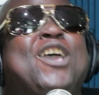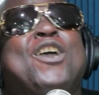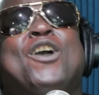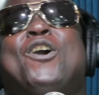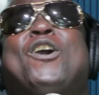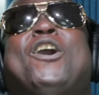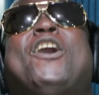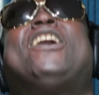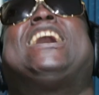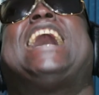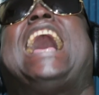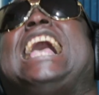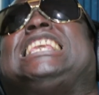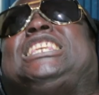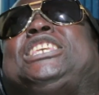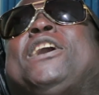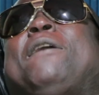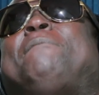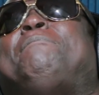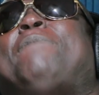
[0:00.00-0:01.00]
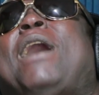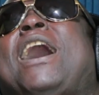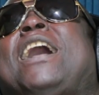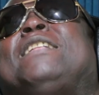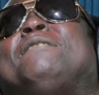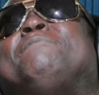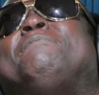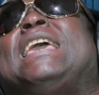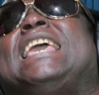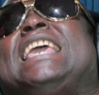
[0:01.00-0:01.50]
Oh, gosh, you on
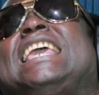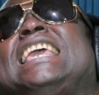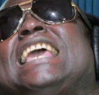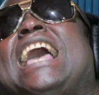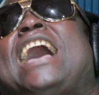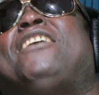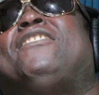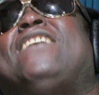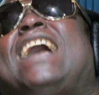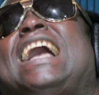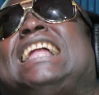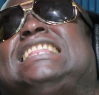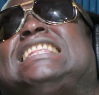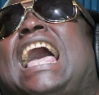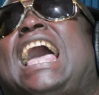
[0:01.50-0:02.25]
me already.